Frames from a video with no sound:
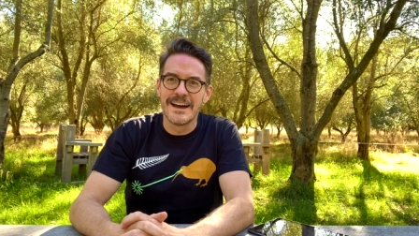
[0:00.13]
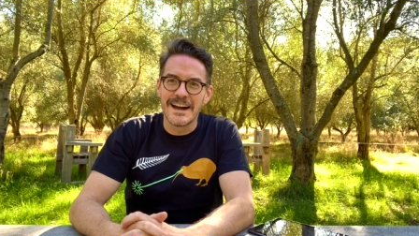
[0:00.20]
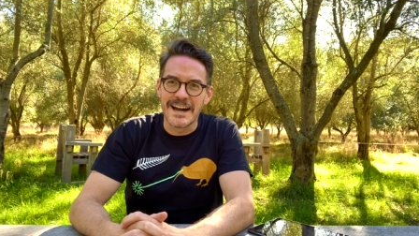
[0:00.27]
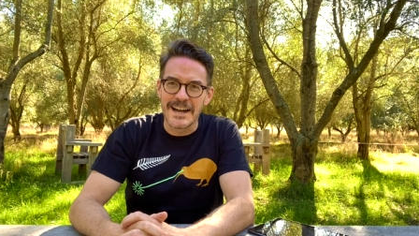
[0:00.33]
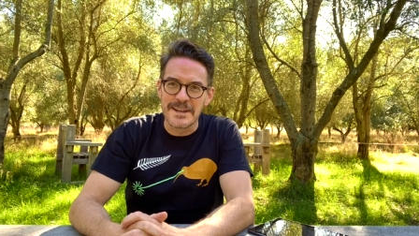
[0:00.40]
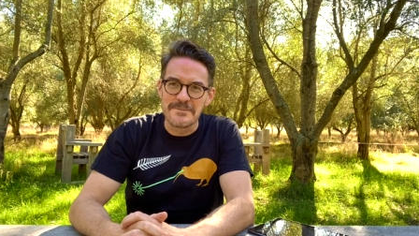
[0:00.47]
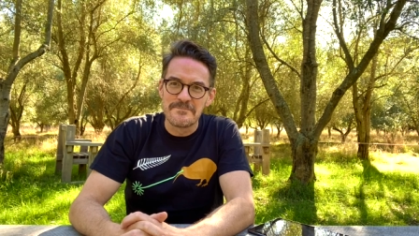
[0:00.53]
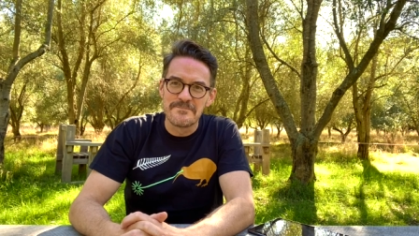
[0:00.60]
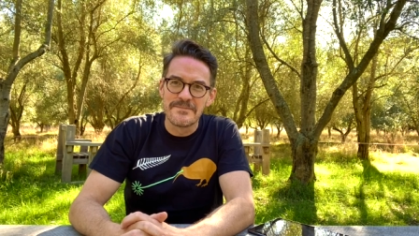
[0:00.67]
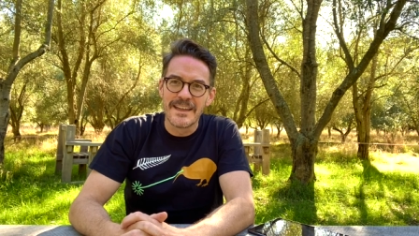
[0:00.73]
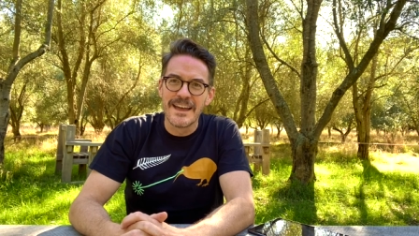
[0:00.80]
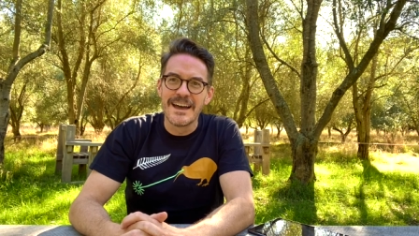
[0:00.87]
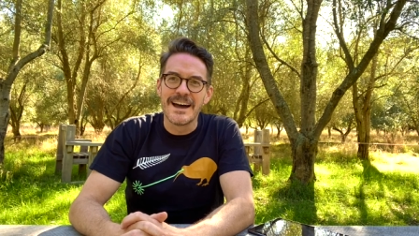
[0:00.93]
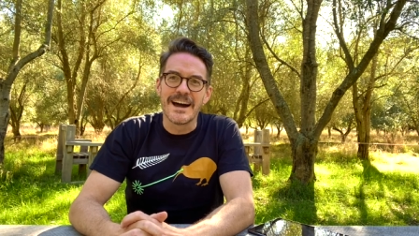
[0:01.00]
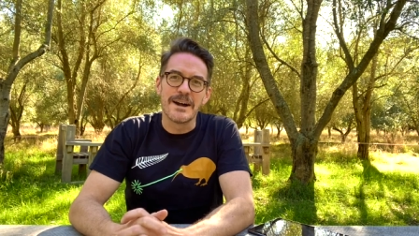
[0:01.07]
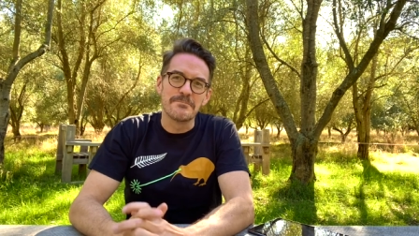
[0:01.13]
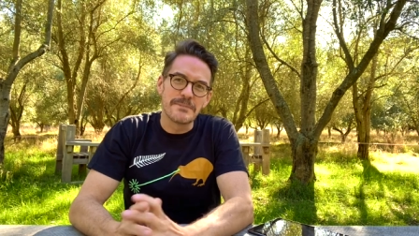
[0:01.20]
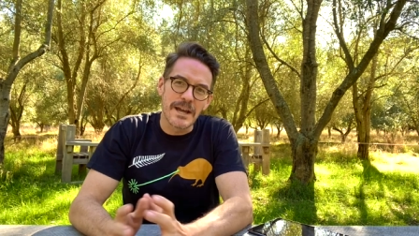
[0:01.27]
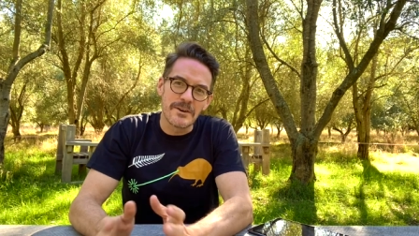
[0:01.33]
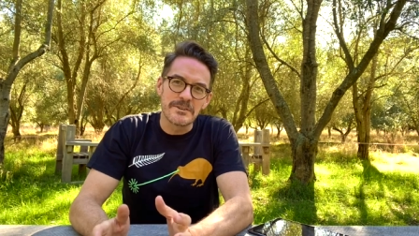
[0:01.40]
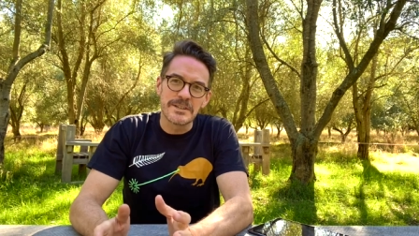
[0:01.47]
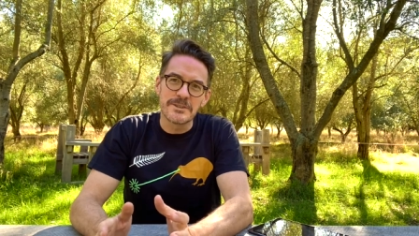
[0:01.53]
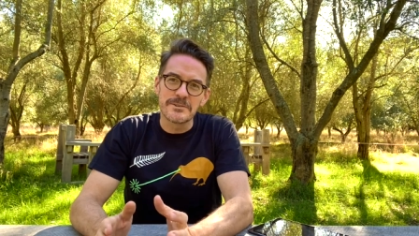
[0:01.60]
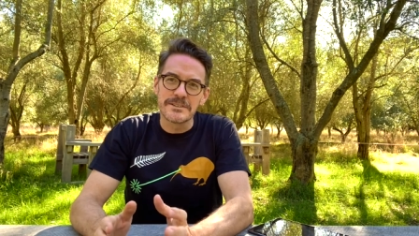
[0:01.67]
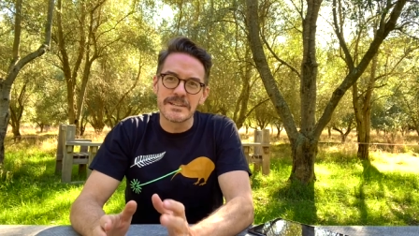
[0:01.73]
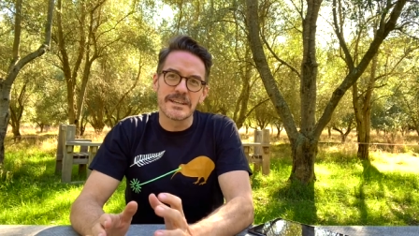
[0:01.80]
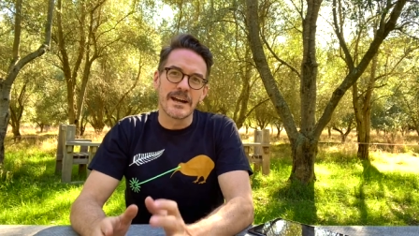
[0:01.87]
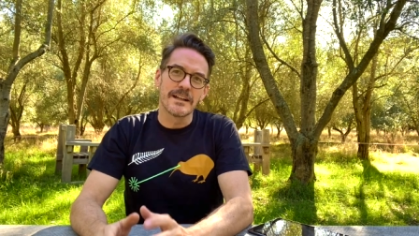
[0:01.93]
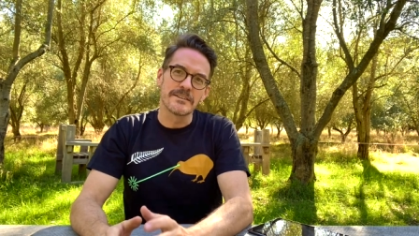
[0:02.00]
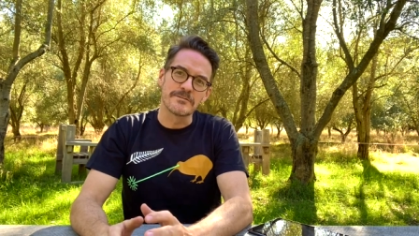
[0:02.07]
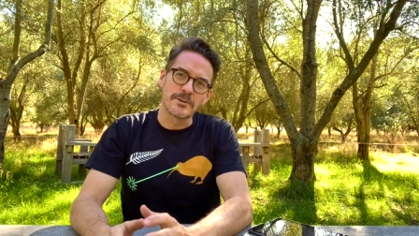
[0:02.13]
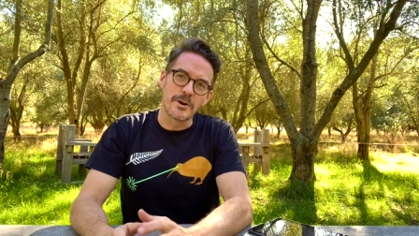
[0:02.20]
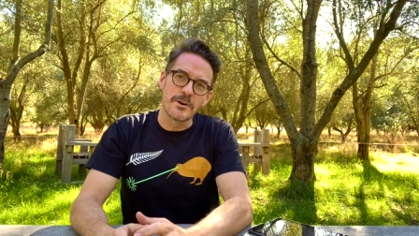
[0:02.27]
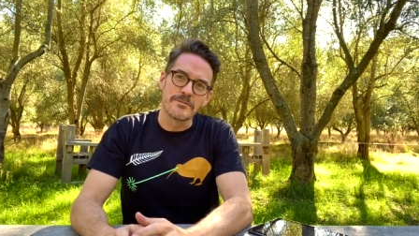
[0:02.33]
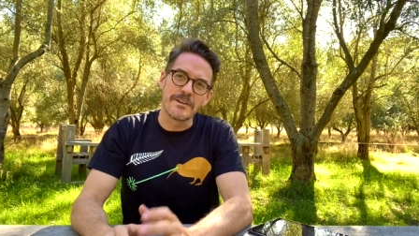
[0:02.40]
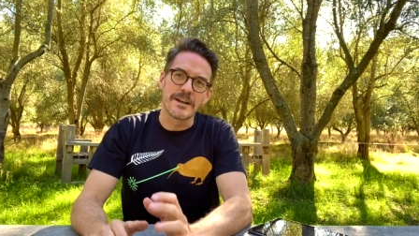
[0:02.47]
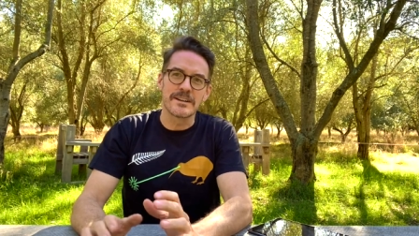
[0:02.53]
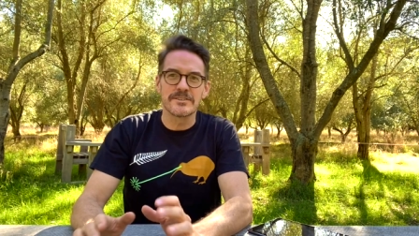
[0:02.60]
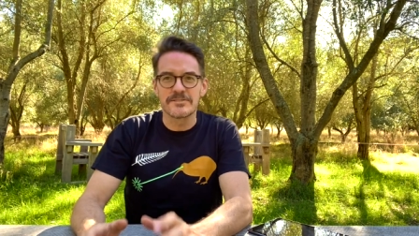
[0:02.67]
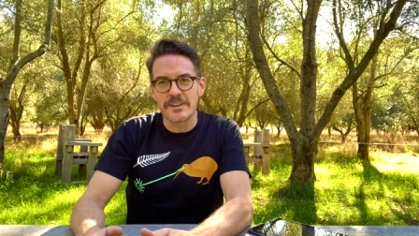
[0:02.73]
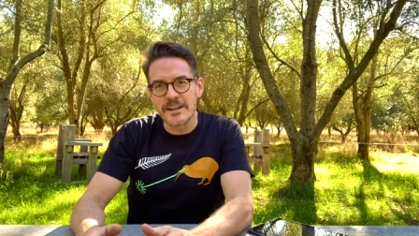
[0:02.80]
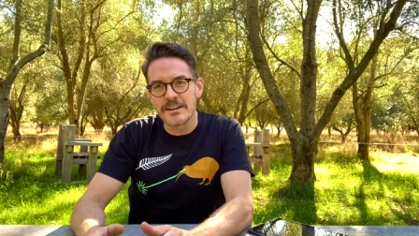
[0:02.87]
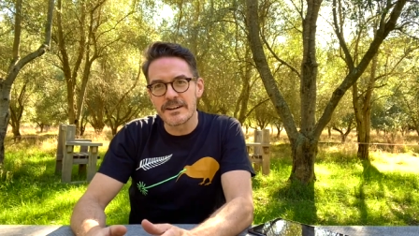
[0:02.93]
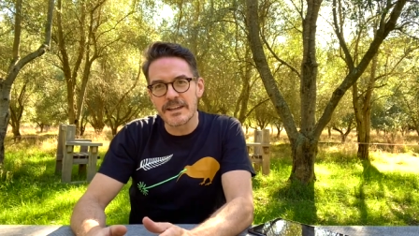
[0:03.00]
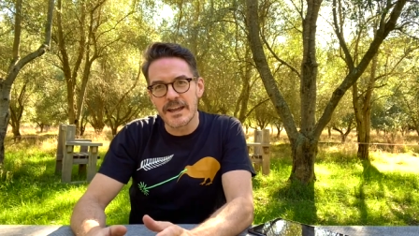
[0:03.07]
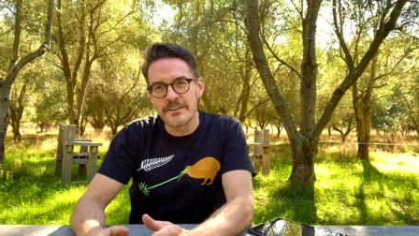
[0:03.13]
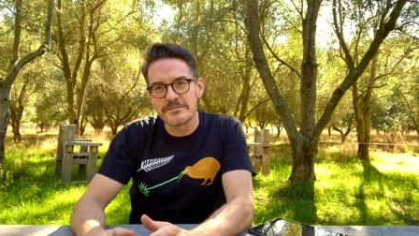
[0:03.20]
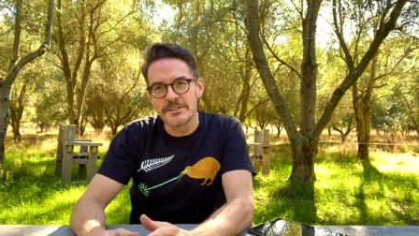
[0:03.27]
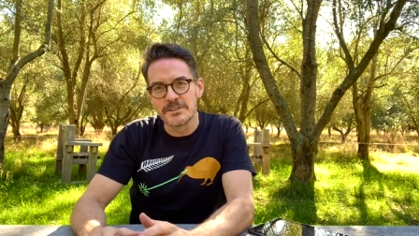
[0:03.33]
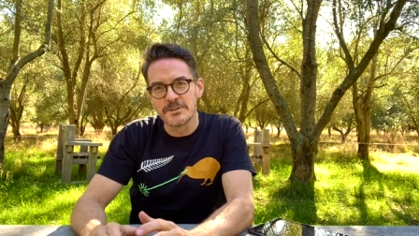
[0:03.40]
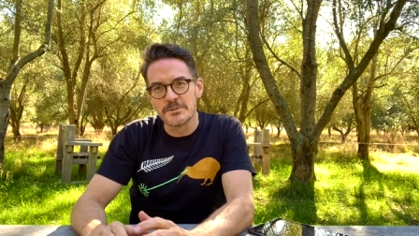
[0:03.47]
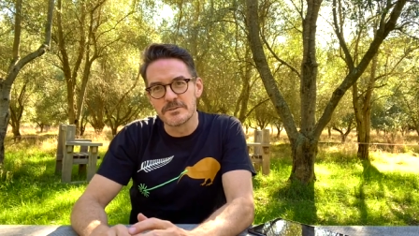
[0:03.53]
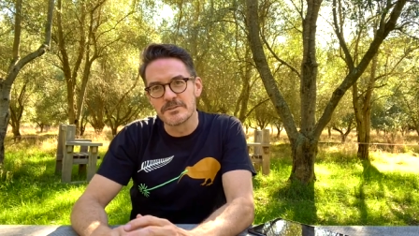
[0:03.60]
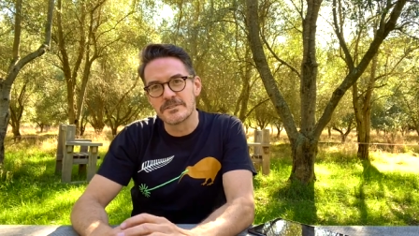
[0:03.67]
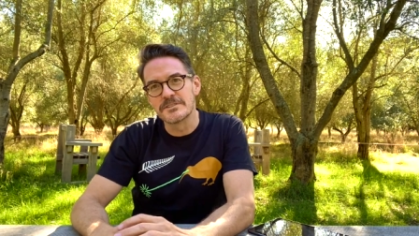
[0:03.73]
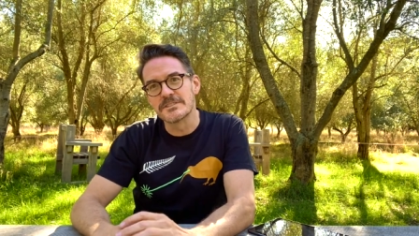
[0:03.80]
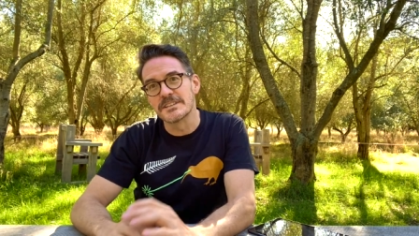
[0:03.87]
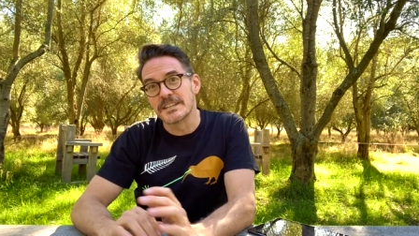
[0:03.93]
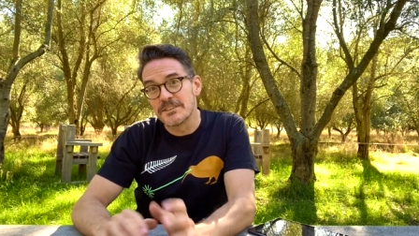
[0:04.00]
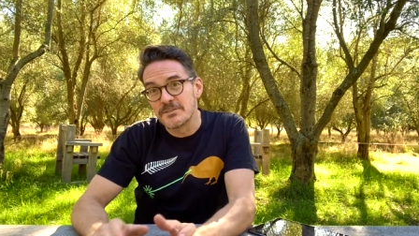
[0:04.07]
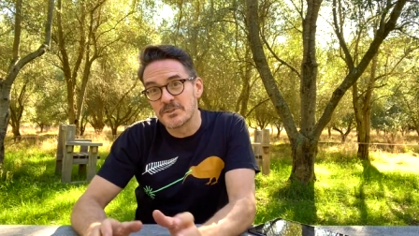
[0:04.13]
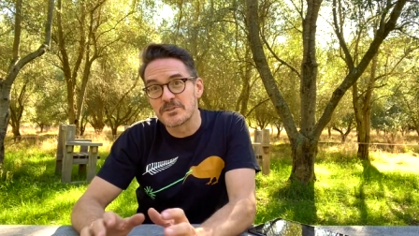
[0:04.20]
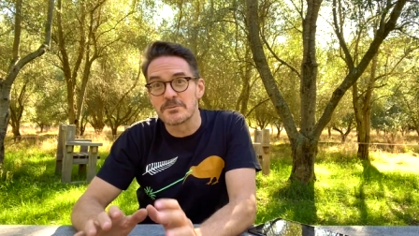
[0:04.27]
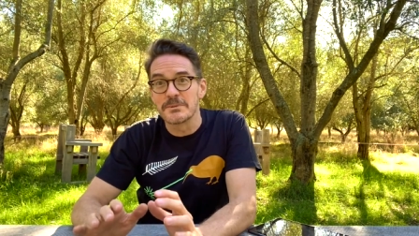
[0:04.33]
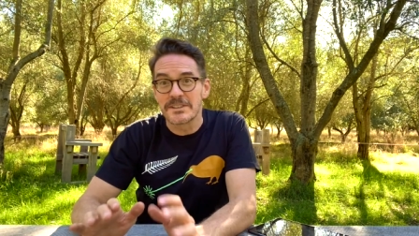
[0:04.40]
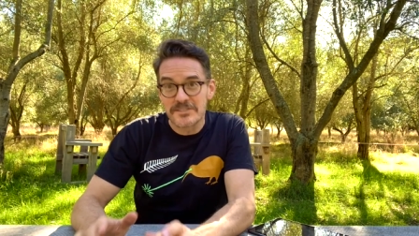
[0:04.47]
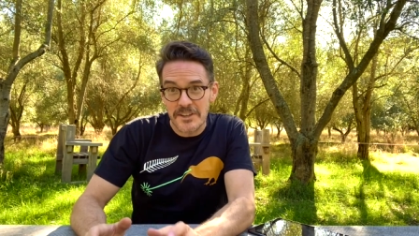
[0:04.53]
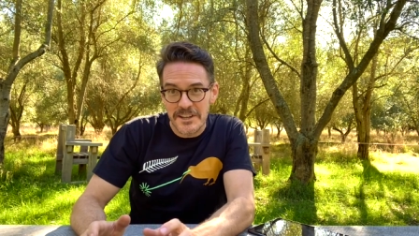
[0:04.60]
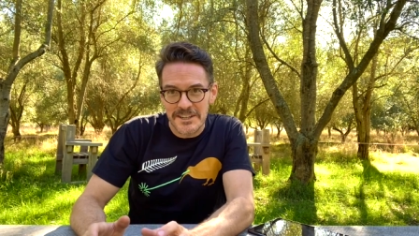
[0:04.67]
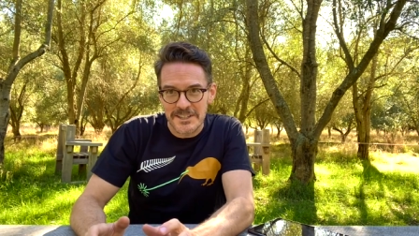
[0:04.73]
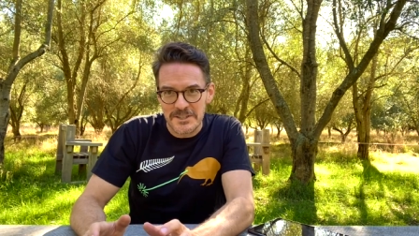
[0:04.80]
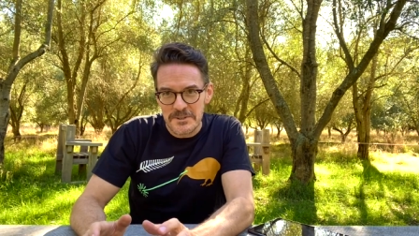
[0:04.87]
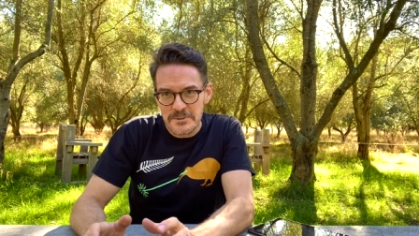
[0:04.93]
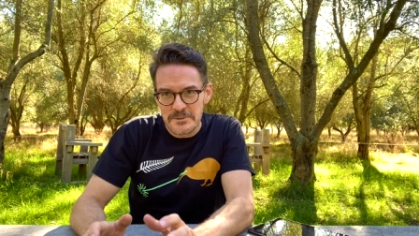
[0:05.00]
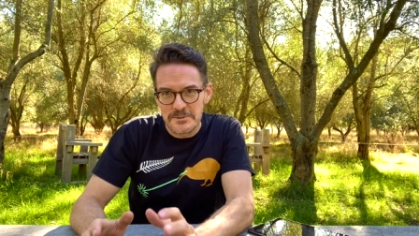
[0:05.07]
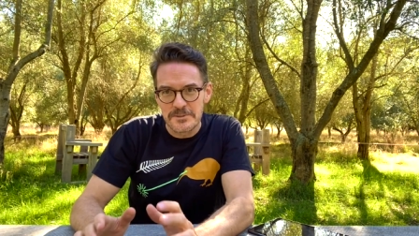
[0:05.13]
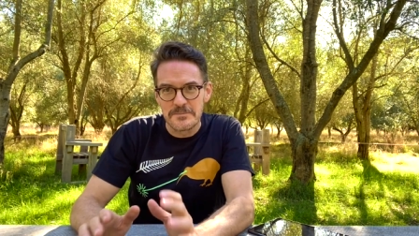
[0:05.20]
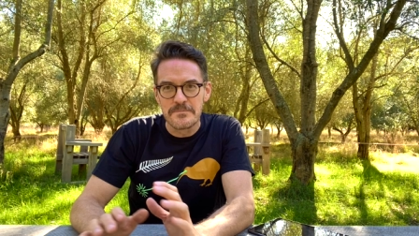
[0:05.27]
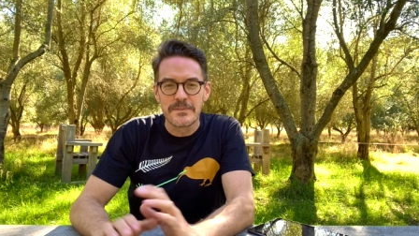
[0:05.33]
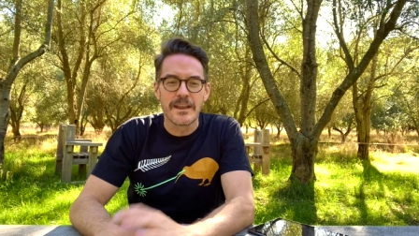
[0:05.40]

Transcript: Hi, I'm down here in the Olive Grove on a Saturday afternoon to give you some exciting news.